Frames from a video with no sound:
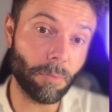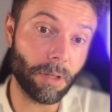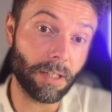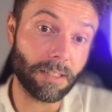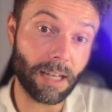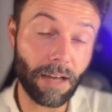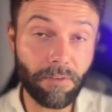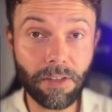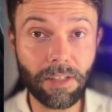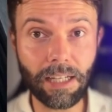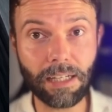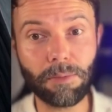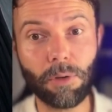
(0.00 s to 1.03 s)
because
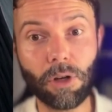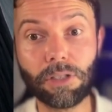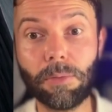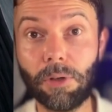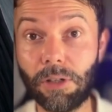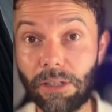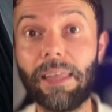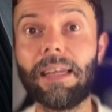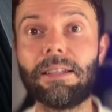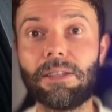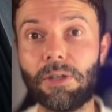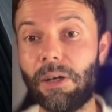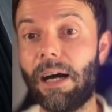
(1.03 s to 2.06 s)
everything is possible
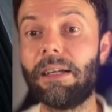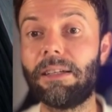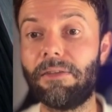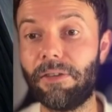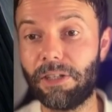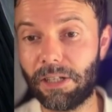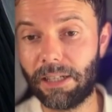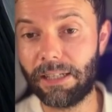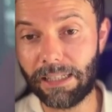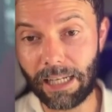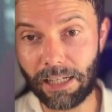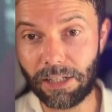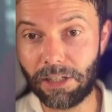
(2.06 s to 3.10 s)
thanks to artificial
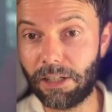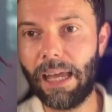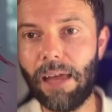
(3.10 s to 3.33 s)
intelligence.